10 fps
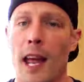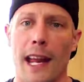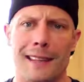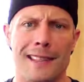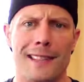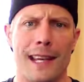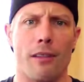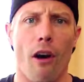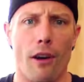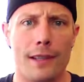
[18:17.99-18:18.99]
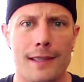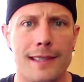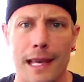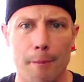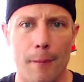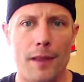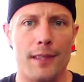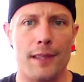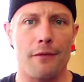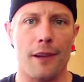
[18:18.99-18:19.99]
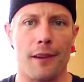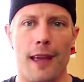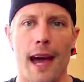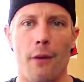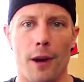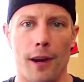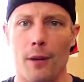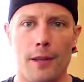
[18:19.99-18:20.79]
And it doesn't take long. It doesn't take months to figure that one out.